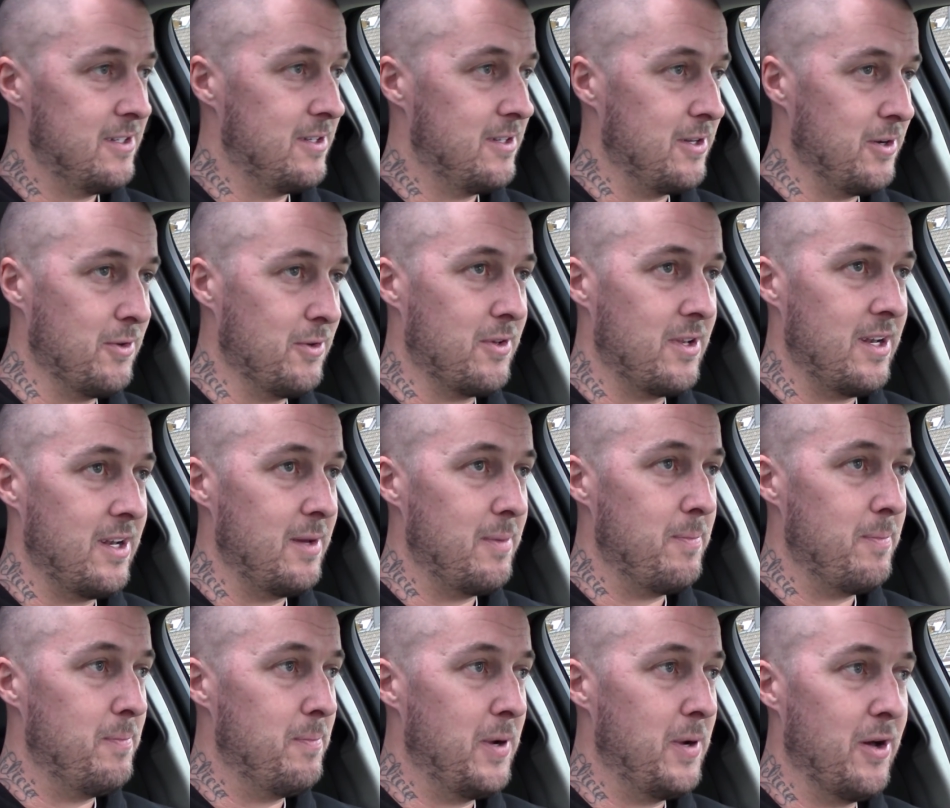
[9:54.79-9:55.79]
totally
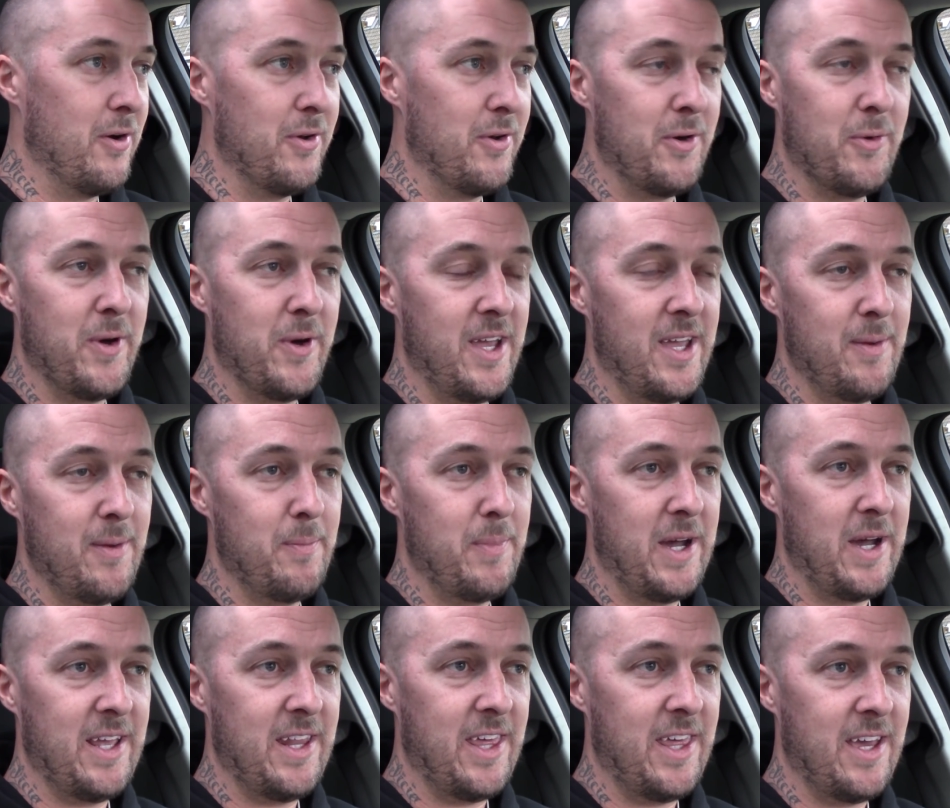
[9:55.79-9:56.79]
blown away
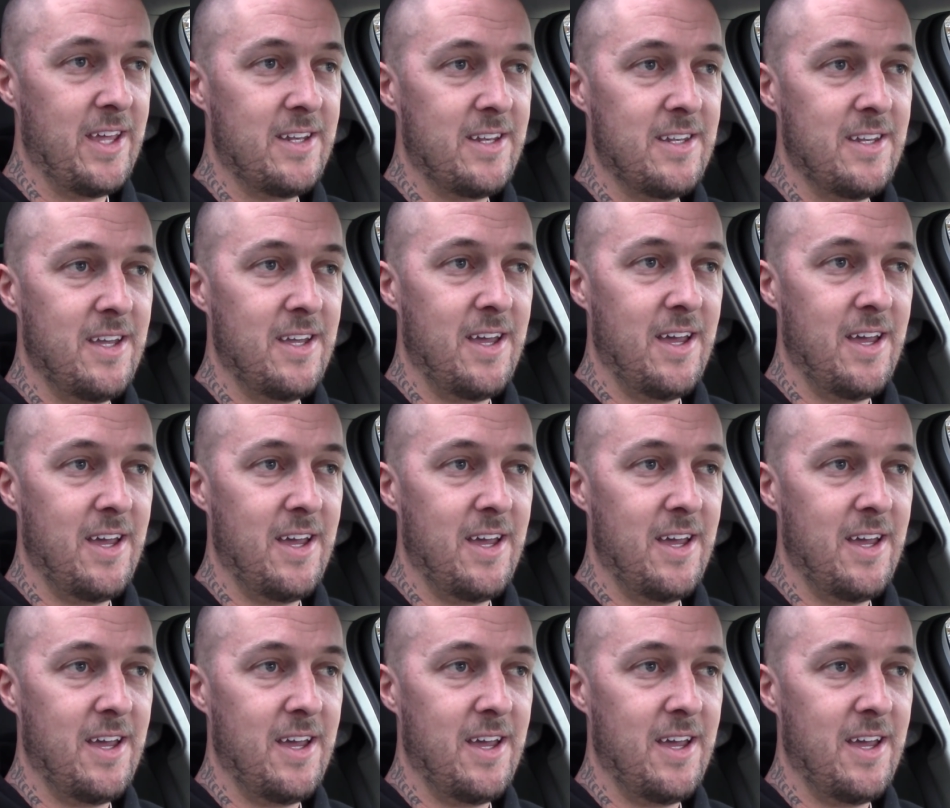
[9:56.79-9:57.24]
by that,